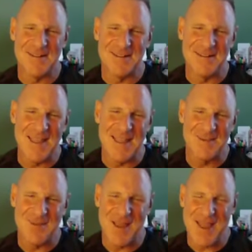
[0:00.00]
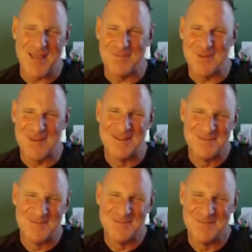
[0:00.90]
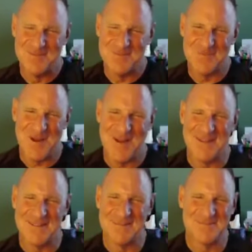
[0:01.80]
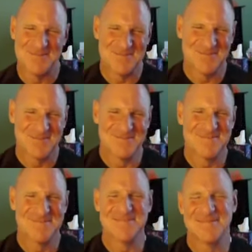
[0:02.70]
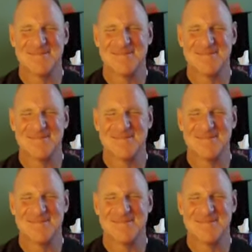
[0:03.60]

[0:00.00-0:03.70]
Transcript: Thank you. Man. Uh, yes, sir. All right, that's Coach uh, Tony